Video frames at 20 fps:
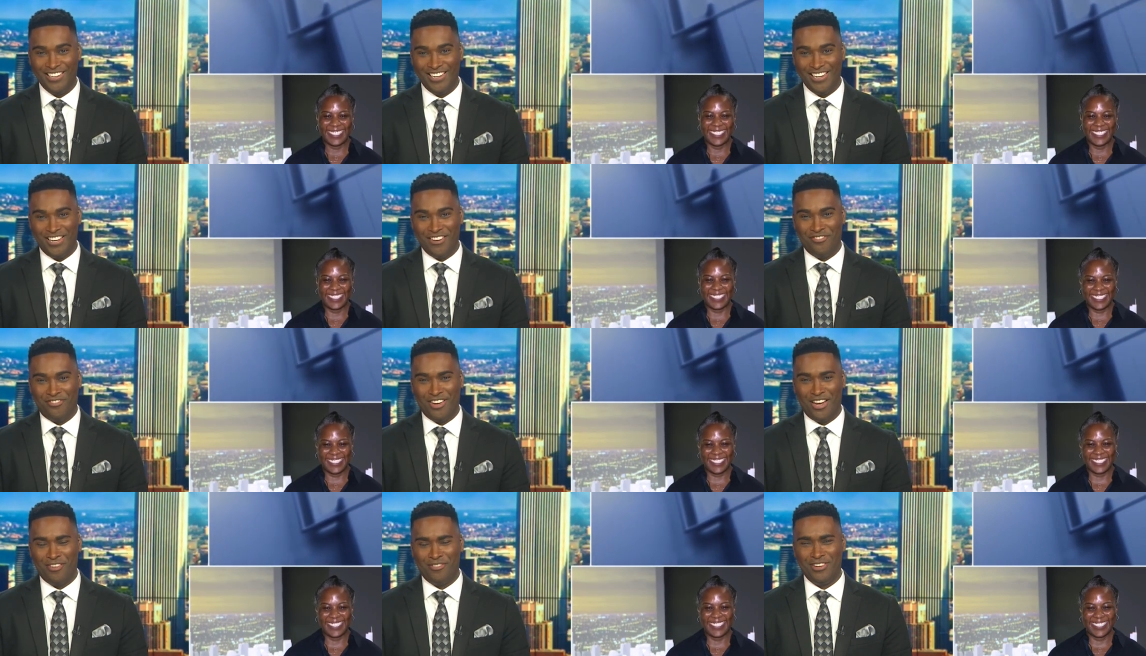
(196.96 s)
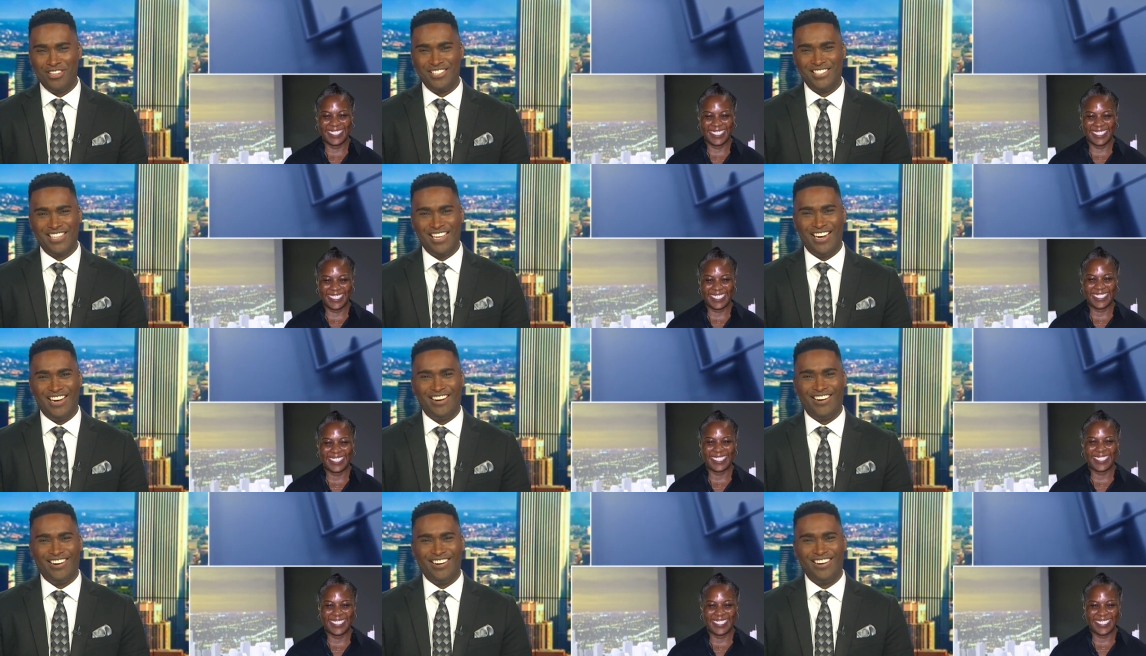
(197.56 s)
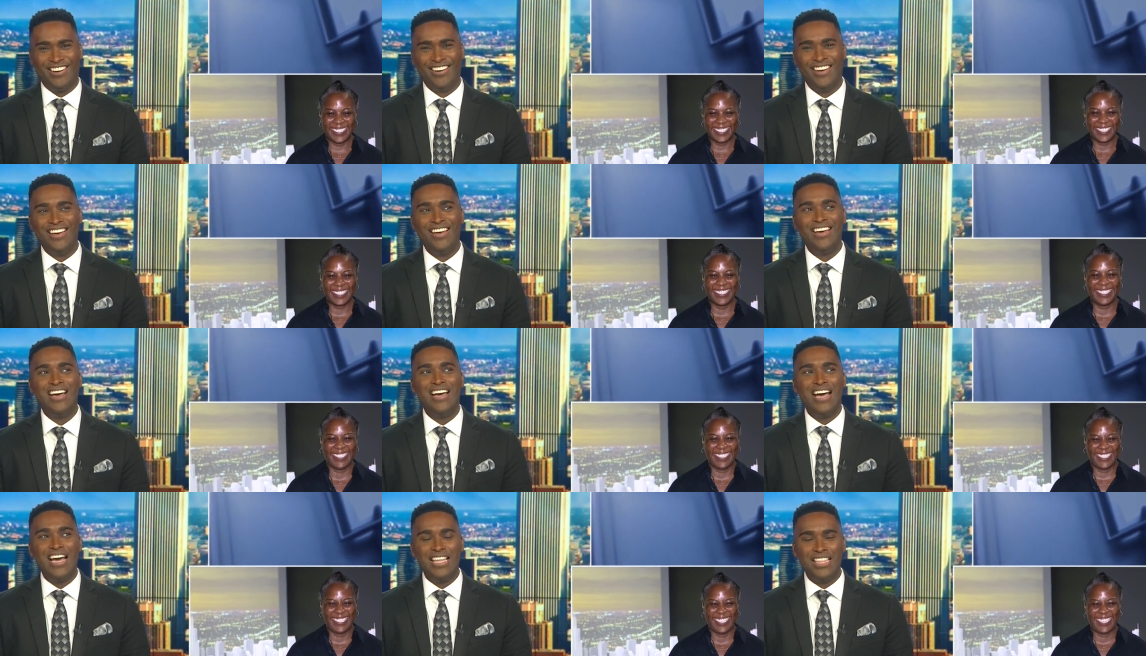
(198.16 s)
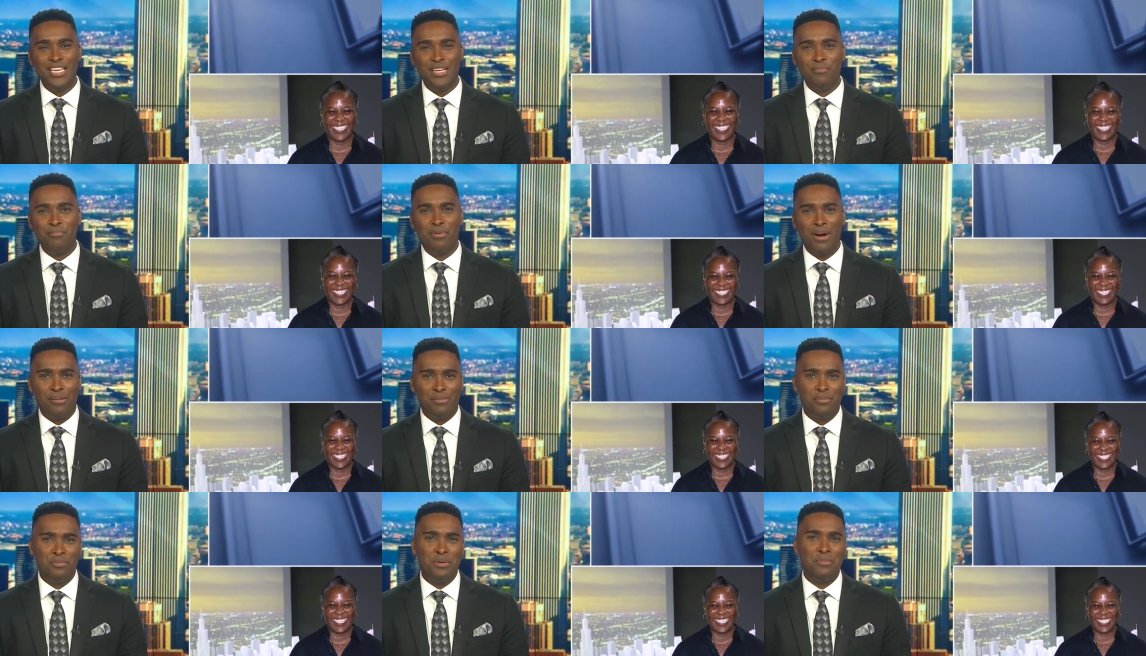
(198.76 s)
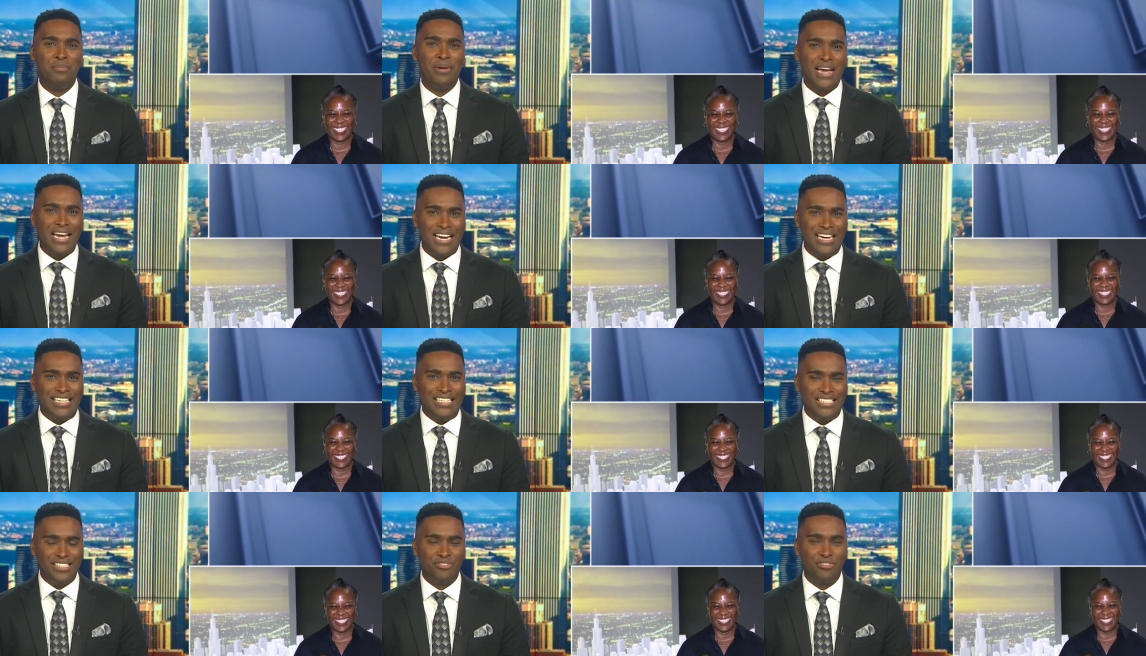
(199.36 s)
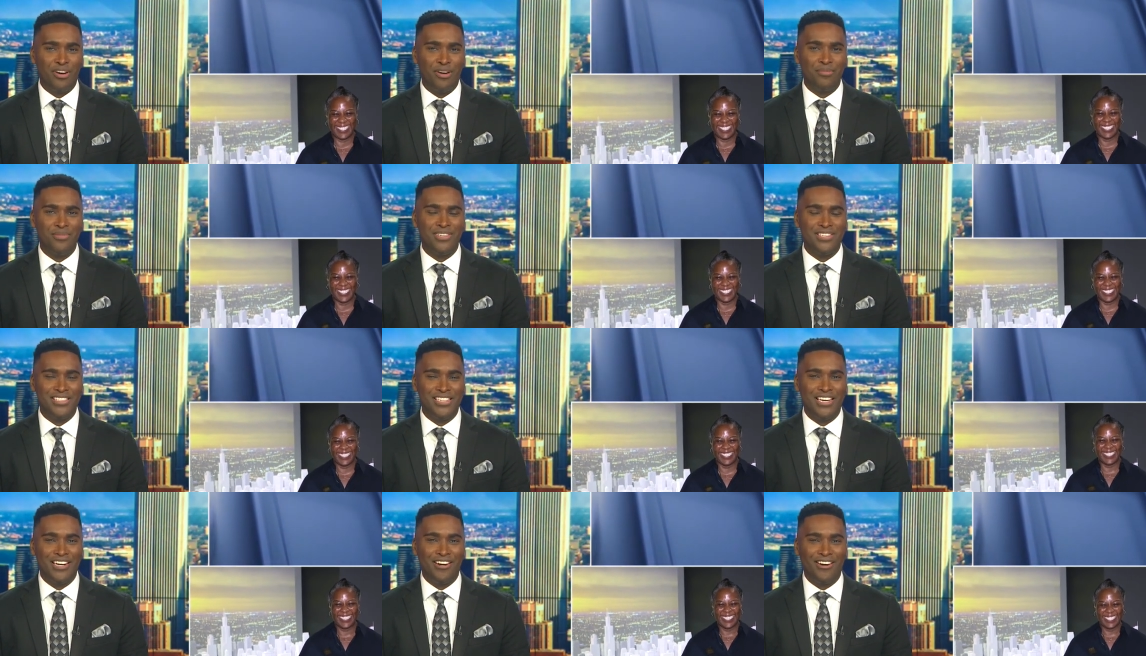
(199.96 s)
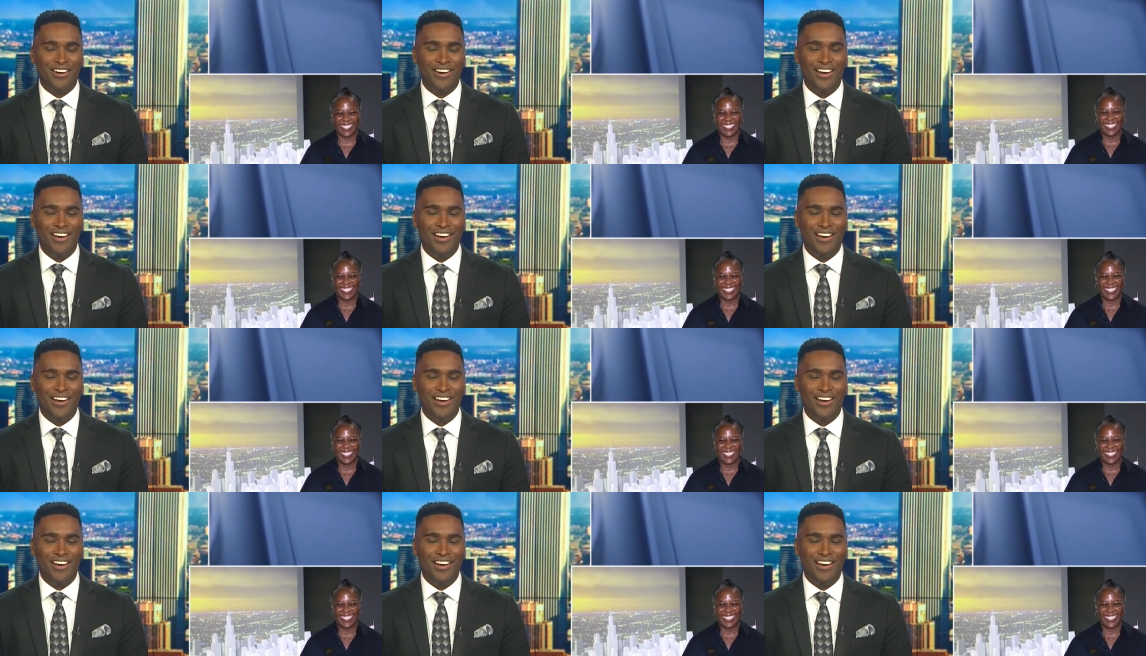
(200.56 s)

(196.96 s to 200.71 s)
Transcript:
Speaker 1: if I was there and then probably be banned from the center.